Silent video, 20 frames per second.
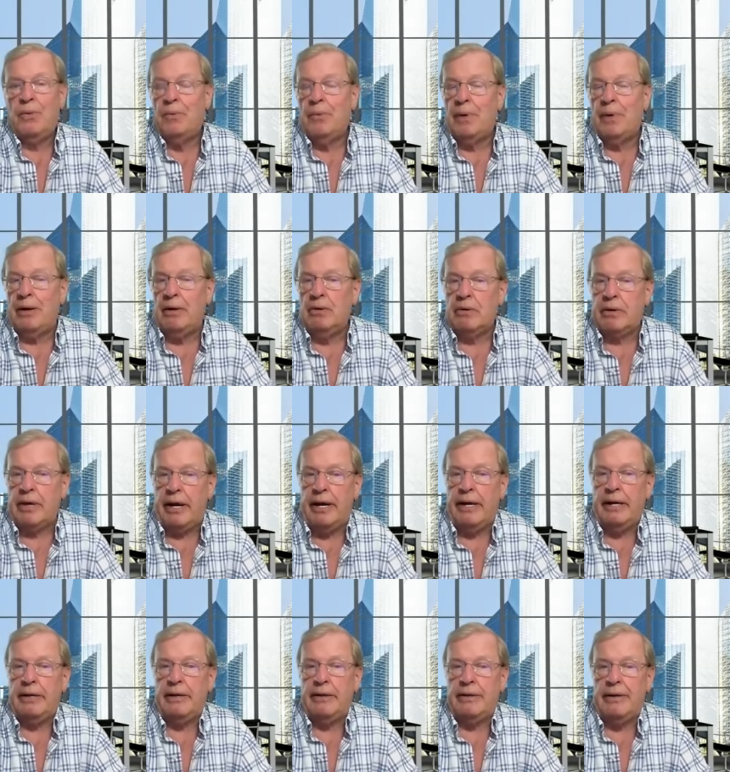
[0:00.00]
Well,
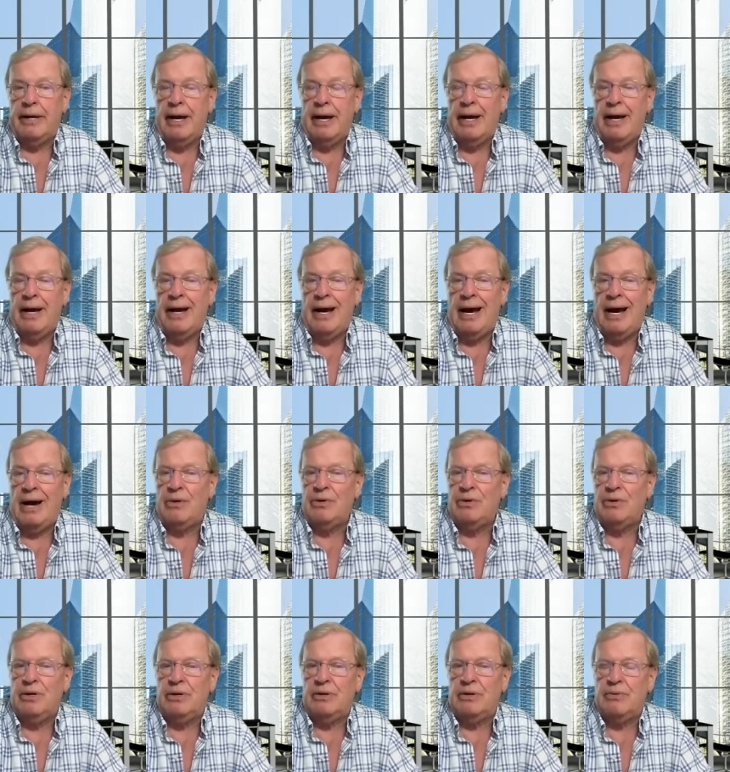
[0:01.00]
okay. Uh, how
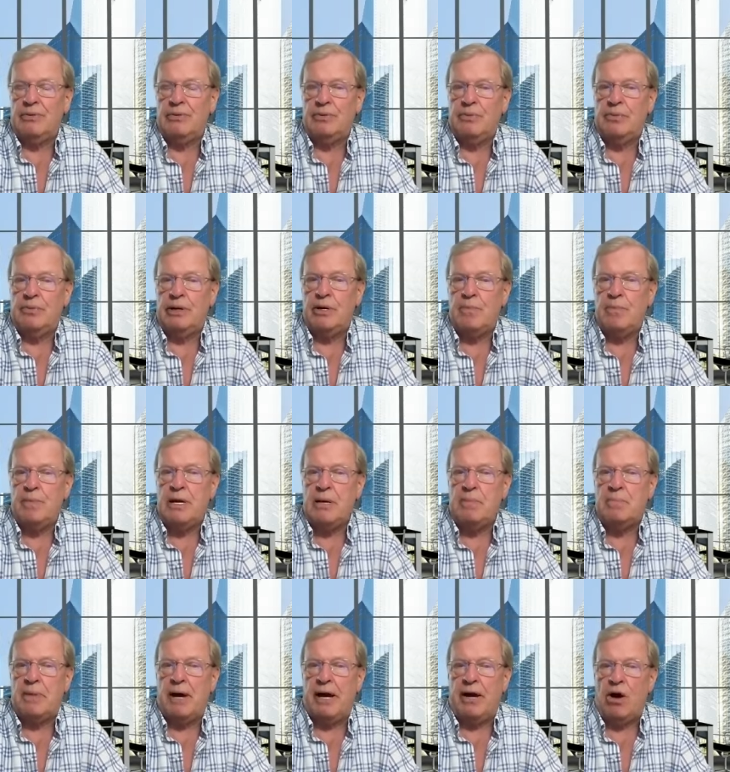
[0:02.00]
do you, what do you
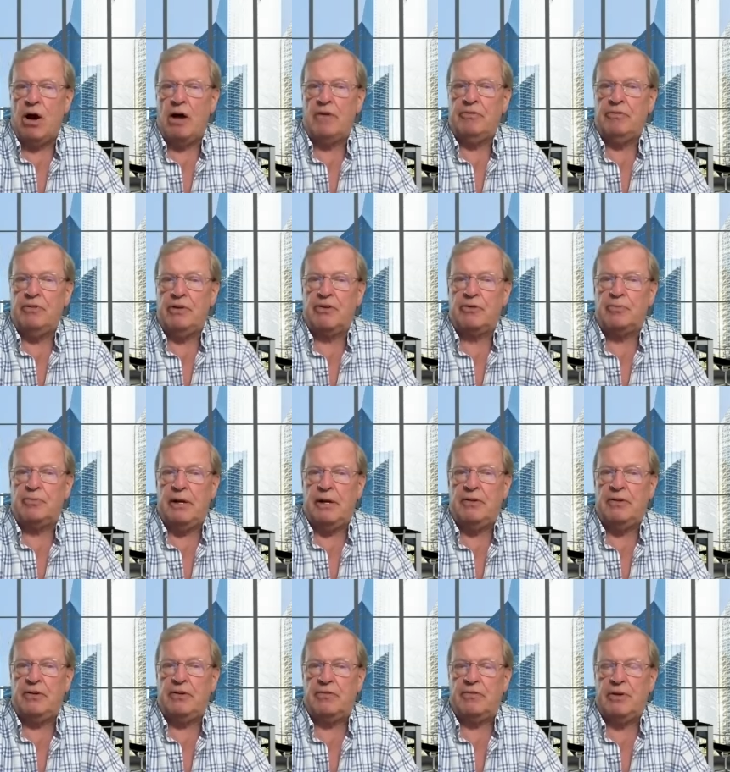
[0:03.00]
mean by awfully
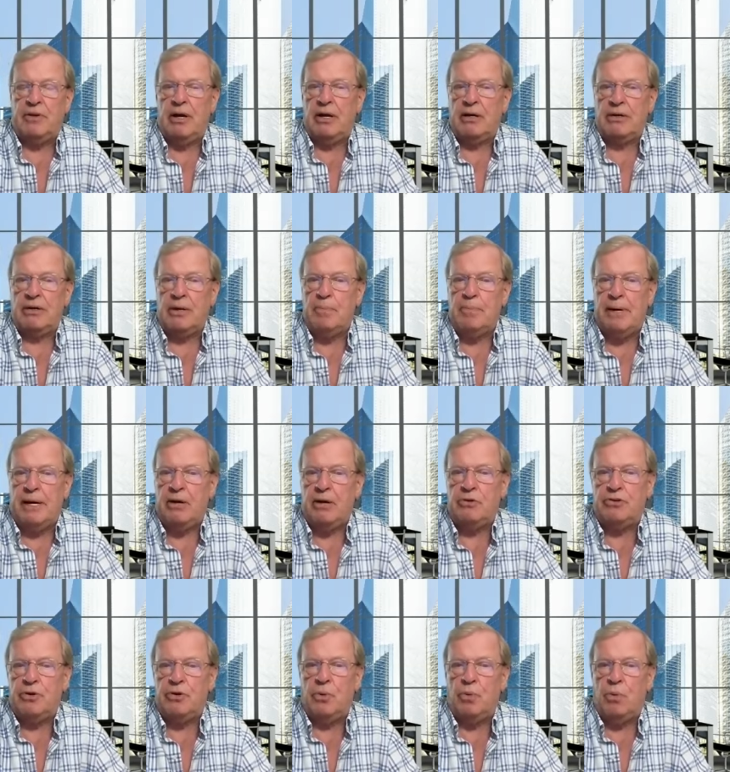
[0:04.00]
expensive?
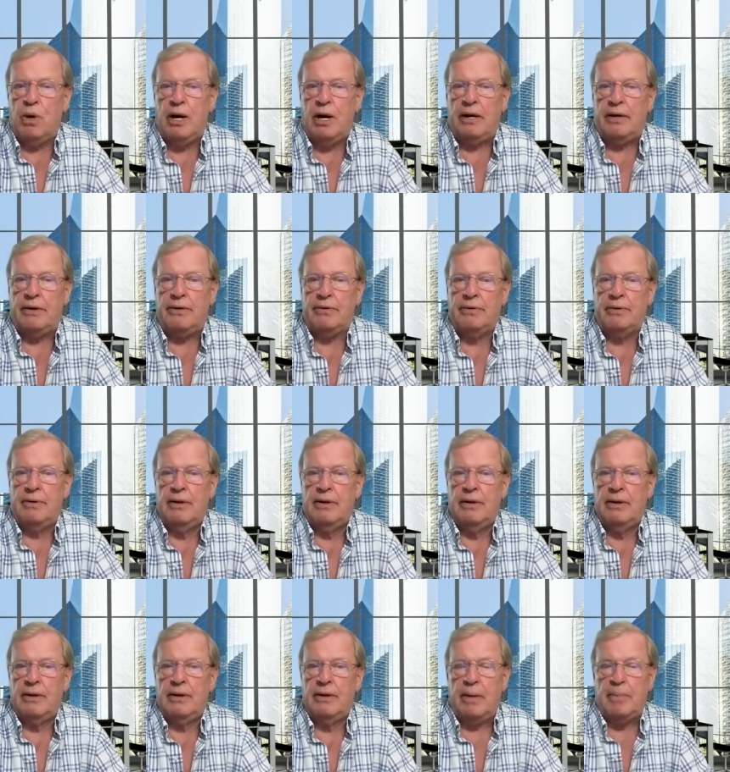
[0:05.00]
compared to what?
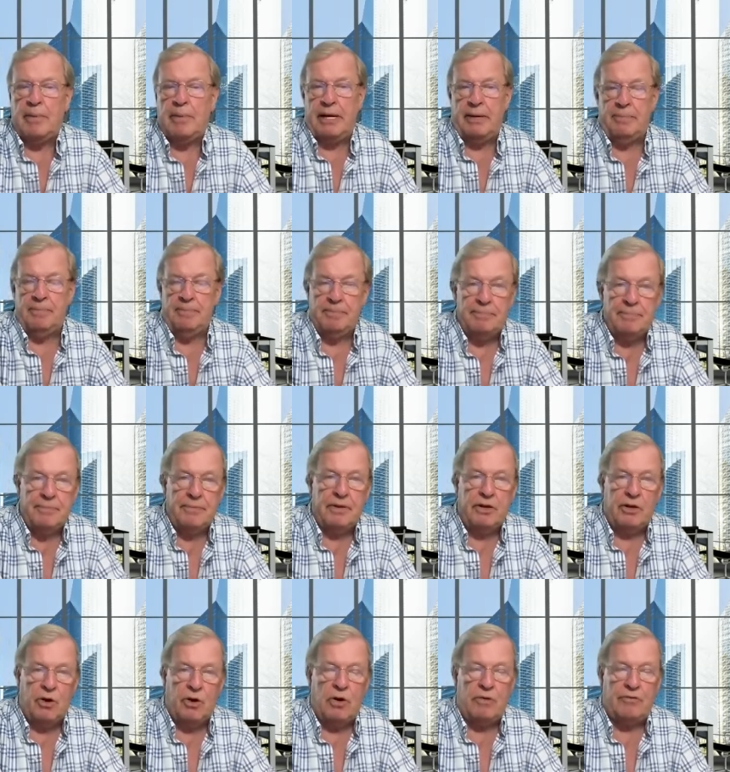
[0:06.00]
I mean,
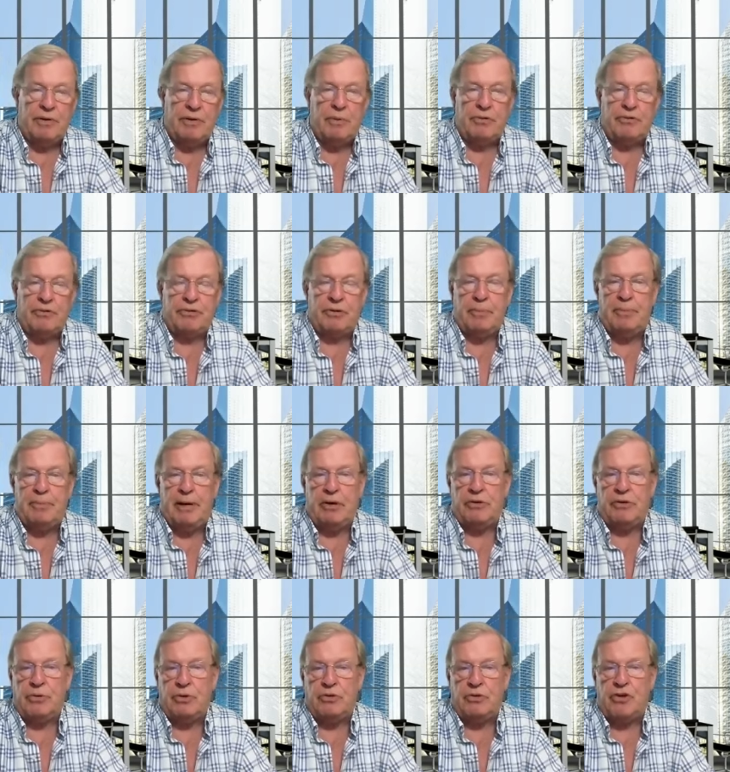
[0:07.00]
you know, if it was
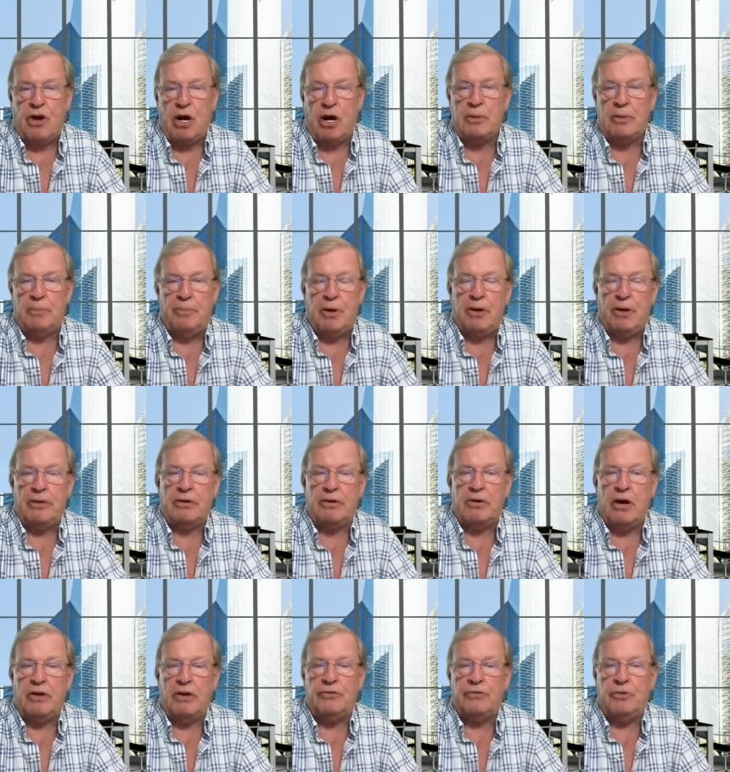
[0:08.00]
compared to a chocolate bar that
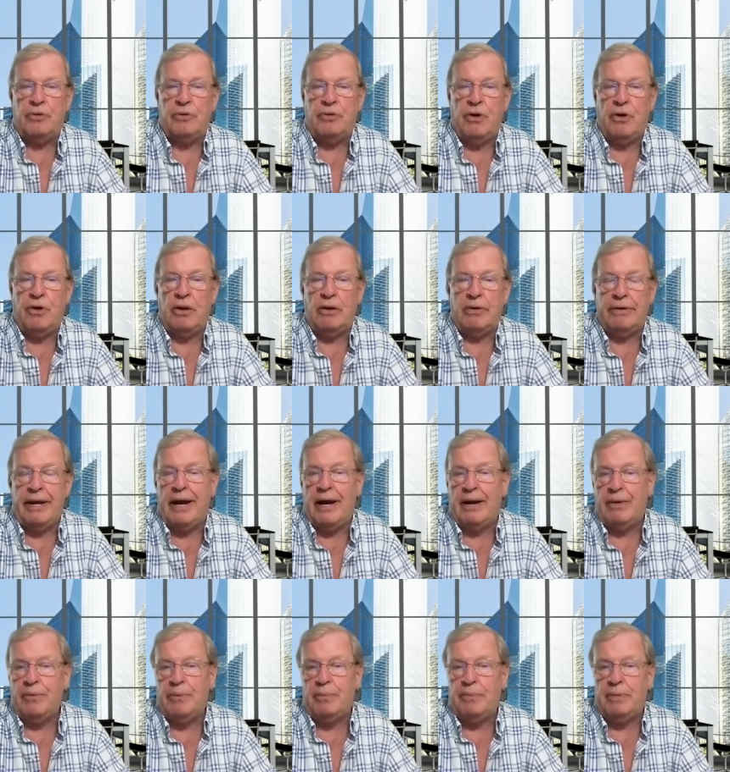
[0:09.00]
cost you a dollar,
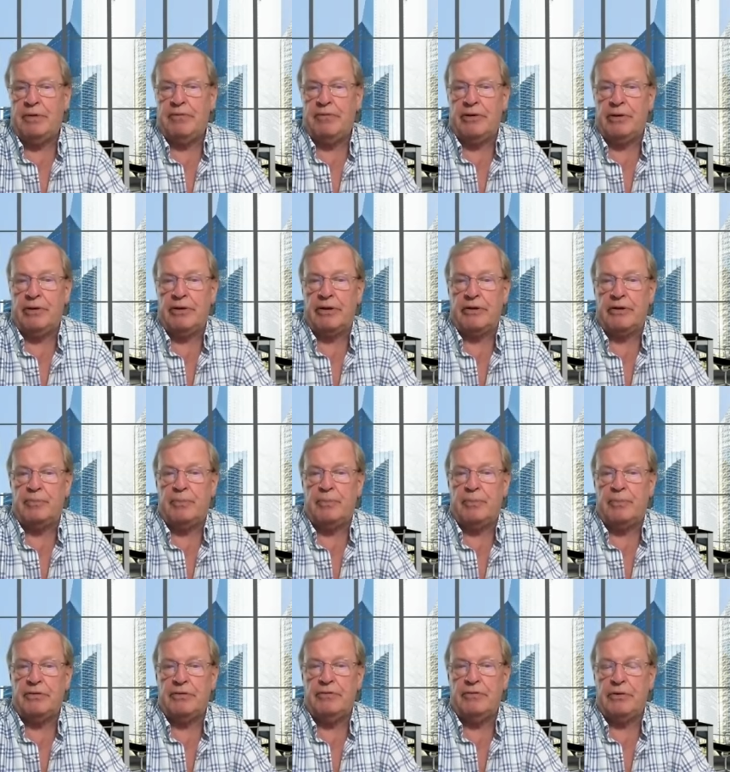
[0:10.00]
yeah, it would be fairly
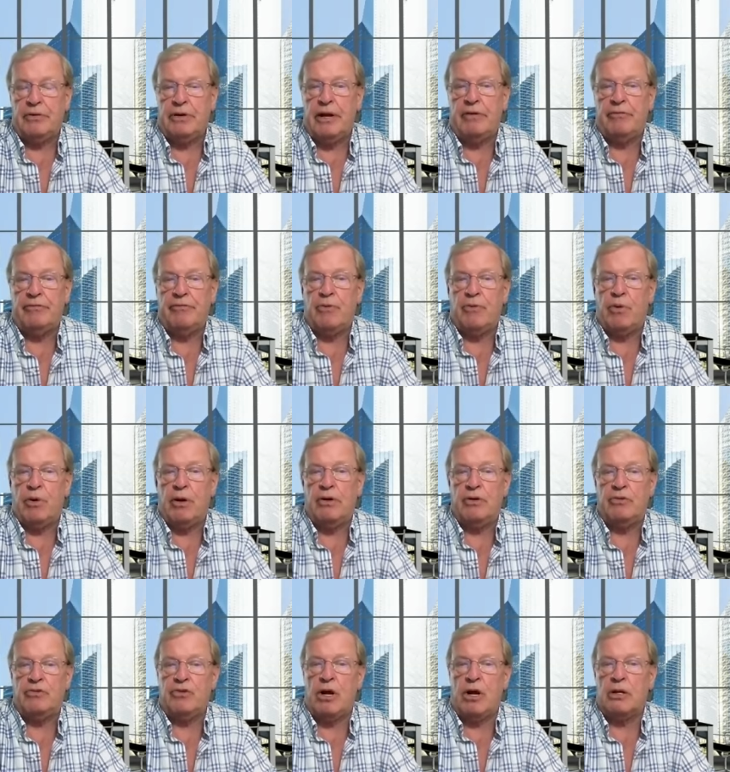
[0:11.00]
expensive. You could have
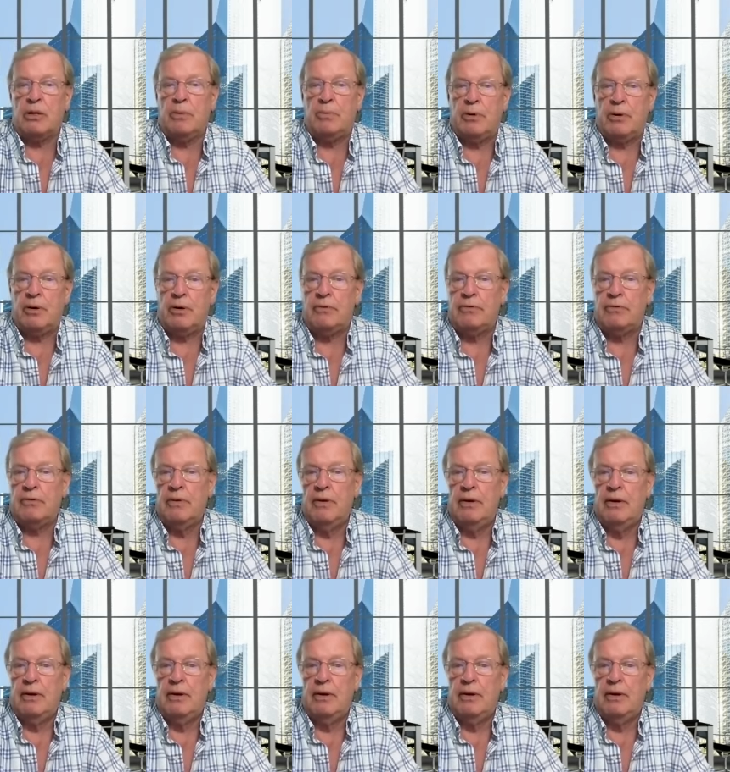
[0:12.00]
400 chocolate bars.